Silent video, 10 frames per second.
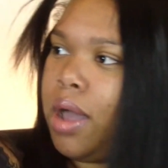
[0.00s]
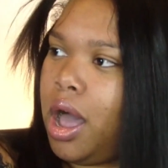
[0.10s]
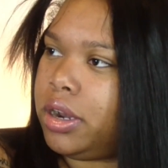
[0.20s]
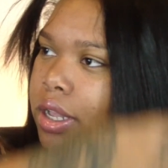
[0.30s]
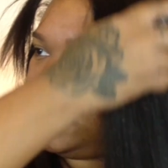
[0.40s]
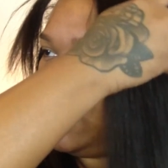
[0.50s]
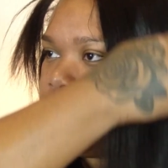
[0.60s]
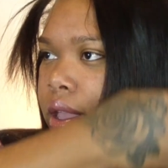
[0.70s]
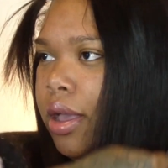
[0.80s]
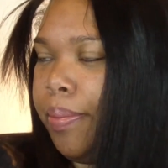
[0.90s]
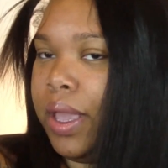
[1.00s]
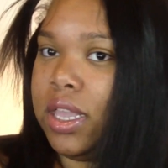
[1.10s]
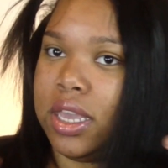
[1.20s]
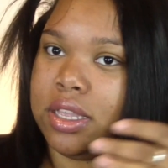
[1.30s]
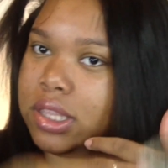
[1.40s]
honest
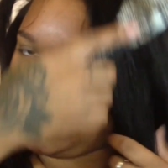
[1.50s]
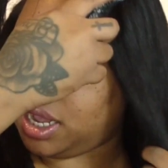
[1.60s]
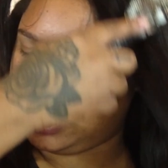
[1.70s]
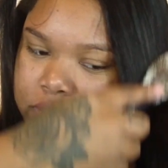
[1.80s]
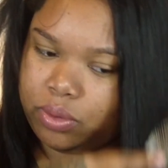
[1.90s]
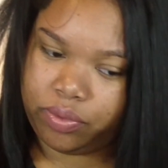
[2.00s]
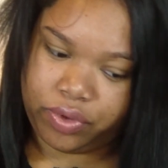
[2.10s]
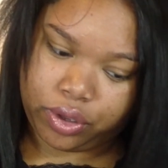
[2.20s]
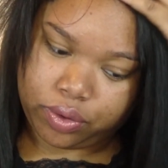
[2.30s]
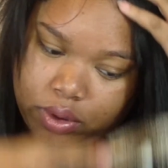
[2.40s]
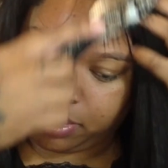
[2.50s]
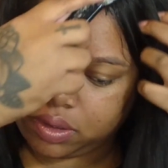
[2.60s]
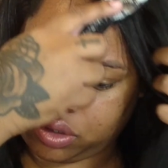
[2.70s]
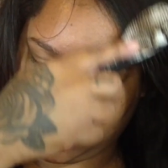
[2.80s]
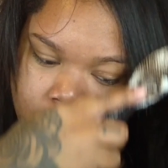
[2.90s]
opinions and honest reviews on my
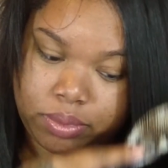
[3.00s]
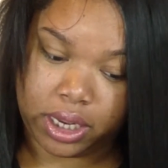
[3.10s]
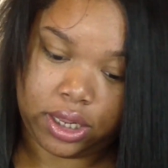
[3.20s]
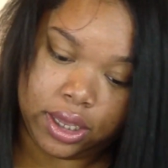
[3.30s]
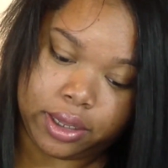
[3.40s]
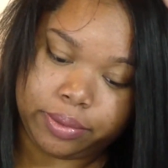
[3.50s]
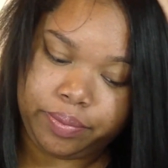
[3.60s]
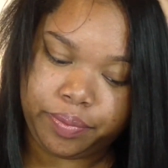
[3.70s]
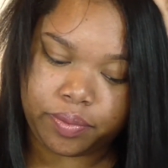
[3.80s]
social media.